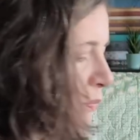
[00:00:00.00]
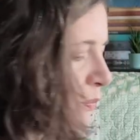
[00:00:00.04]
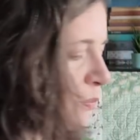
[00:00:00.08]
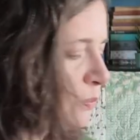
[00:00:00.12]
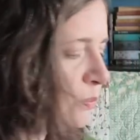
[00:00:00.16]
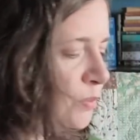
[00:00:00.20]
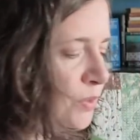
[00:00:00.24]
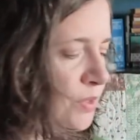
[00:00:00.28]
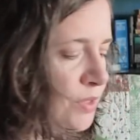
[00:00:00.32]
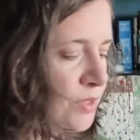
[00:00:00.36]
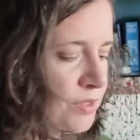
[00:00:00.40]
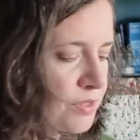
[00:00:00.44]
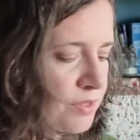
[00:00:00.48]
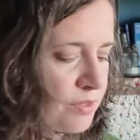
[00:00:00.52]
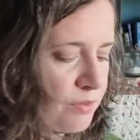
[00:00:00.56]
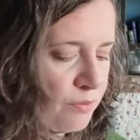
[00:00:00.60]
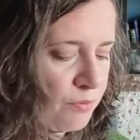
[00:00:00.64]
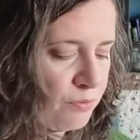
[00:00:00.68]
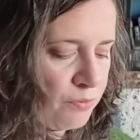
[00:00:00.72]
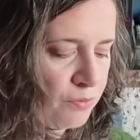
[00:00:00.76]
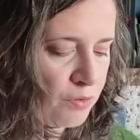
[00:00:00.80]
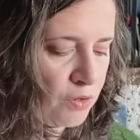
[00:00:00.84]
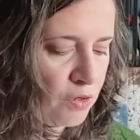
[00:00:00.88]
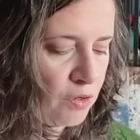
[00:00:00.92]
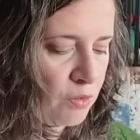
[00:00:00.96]
was
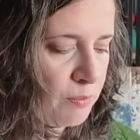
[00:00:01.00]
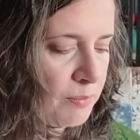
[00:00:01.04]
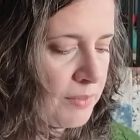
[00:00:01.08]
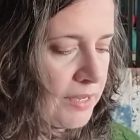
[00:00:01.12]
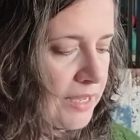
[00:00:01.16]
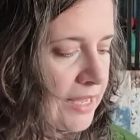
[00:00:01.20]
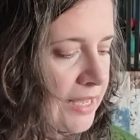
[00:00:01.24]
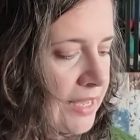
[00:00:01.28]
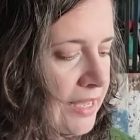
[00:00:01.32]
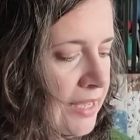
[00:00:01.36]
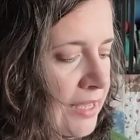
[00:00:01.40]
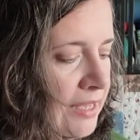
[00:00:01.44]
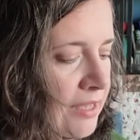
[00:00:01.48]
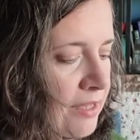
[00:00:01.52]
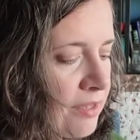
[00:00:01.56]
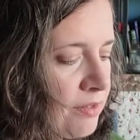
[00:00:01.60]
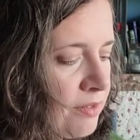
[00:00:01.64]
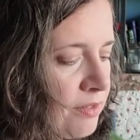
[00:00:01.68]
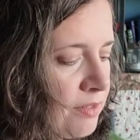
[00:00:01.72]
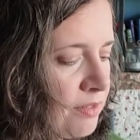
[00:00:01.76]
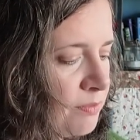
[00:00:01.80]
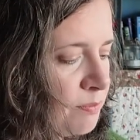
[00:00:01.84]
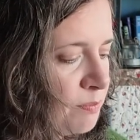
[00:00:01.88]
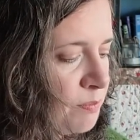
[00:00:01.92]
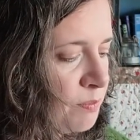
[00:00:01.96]
from a,
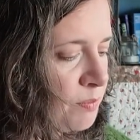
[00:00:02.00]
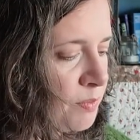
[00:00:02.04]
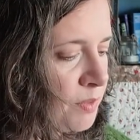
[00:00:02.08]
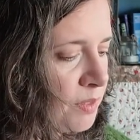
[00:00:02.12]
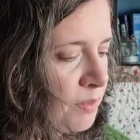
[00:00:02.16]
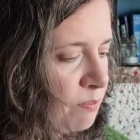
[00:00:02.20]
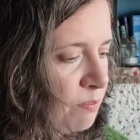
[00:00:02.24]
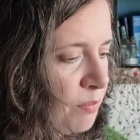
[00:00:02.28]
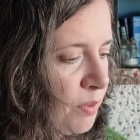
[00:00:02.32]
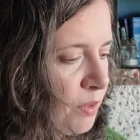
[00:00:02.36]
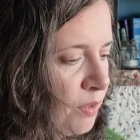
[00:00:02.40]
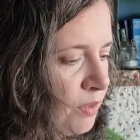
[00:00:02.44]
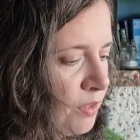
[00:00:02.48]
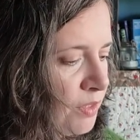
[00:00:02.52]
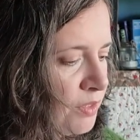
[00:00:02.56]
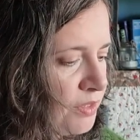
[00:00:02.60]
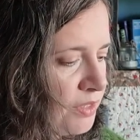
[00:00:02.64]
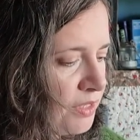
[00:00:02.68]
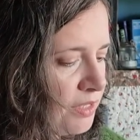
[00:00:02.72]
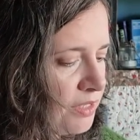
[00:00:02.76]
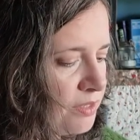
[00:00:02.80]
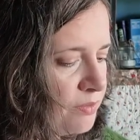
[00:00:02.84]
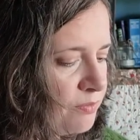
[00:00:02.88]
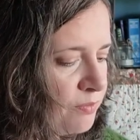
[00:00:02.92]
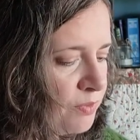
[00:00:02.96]

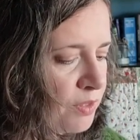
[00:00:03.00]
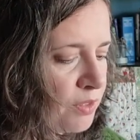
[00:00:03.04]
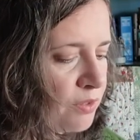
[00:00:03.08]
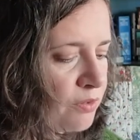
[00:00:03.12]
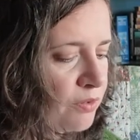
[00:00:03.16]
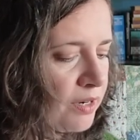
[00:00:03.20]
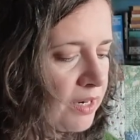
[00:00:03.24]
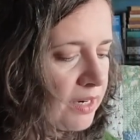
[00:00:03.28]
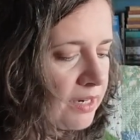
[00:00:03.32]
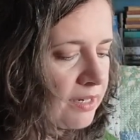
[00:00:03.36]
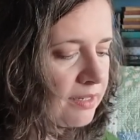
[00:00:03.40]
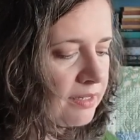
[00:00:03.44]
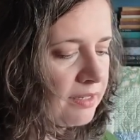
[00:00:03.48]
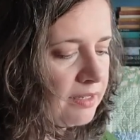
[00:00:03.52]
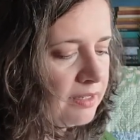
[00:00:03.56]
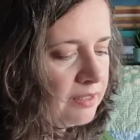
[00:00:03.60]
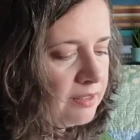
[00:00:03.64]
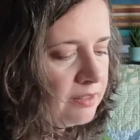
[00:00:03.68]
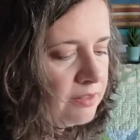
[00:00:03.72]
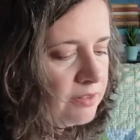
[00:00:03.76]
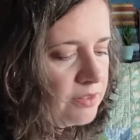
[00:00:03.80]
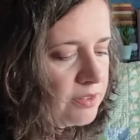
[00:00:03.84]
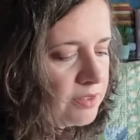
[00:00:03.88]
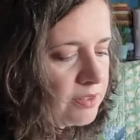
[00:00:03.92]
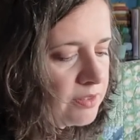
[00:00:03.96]
apologies for the crackling,
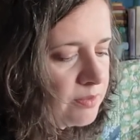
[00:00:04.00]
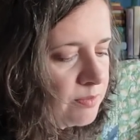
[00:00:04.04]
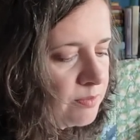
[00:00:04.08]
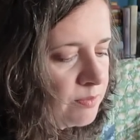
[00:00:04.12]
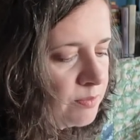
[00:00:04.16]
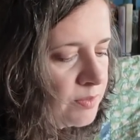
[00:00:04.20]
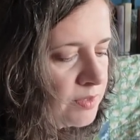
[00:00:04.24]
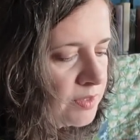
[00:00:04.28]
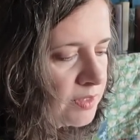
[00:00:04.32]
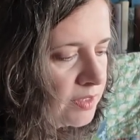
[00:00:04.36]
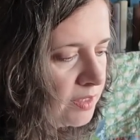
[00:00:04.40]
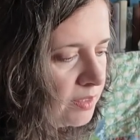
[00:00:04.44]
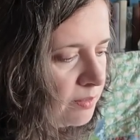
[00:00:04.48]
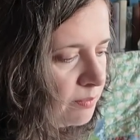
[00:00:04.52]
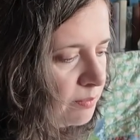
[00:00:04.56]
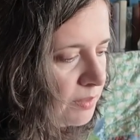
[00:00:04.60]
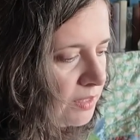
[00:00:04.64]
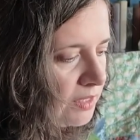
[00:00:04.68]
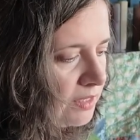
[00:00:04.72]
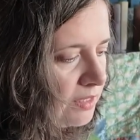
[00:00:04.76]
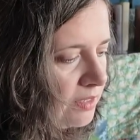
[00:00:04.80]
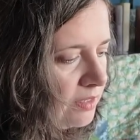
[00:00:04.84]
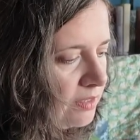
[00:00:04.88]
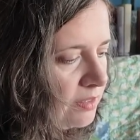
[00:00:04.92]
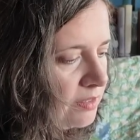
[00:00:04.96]
just sign
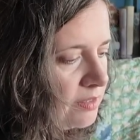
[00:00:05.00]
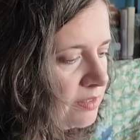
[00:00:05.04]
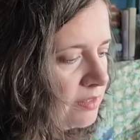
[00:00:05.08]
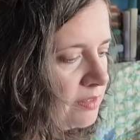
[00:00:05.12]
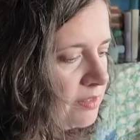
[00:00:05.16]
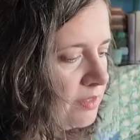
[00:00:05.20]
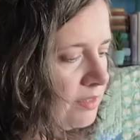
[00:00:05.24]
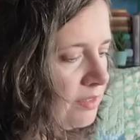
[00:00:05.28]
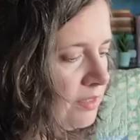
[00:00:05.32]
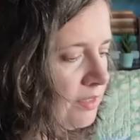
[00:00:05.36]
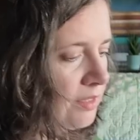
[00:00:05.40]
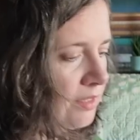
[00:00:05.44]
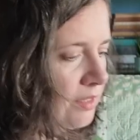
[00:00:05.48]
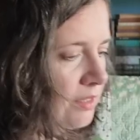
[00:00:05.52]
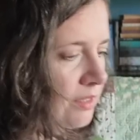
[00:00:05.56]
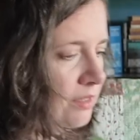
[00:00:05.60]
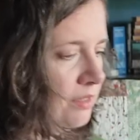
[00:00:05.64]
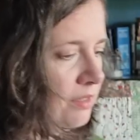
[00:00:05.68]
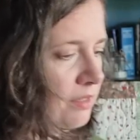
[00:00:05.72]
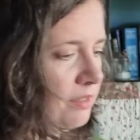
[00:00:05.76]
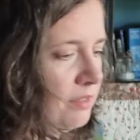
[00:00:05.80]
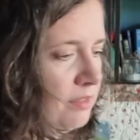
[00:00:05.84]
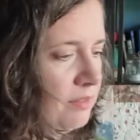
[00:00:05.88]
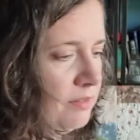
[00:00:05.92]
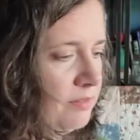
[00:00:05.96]
back into
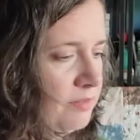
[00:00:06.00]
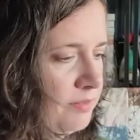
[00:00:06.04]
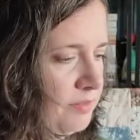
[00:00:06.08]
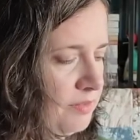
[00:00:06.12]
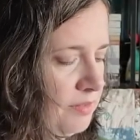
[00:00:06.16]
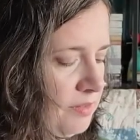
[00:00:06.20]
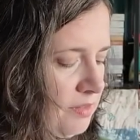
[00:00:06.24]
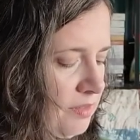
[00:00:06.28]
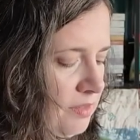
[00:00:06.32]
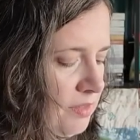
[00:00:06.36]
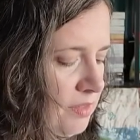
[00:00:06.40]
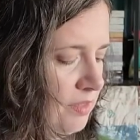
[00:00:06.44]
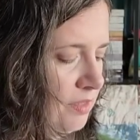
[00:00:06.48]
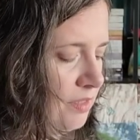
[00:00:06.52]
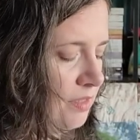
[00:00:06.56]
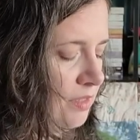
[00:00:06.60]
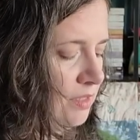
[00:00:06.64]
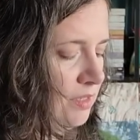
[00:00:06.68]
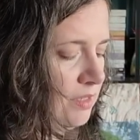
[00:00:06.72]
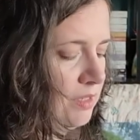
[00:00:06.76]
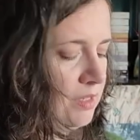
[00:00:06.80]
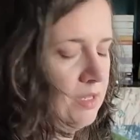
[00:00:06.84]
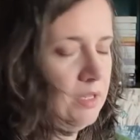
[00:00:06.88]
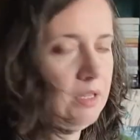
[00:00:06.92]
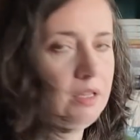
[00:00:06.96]
here.
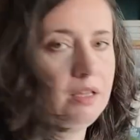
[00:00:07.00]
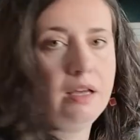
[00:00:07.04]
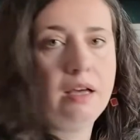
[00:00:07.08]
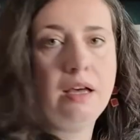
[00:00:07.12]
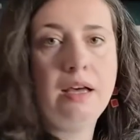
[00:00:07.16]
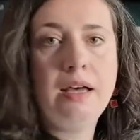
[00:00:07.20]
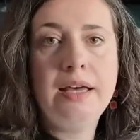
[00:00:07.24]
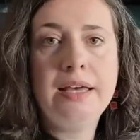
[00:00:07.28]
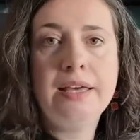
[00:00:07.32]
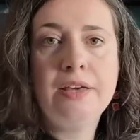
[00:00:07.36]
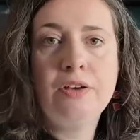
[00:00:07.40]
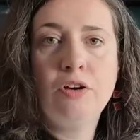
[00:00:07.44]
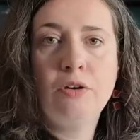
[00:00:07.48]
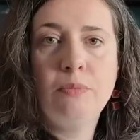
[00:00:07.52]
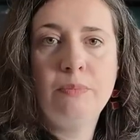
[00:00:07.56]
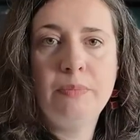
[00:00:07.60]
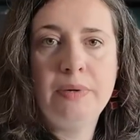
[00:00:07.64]
I got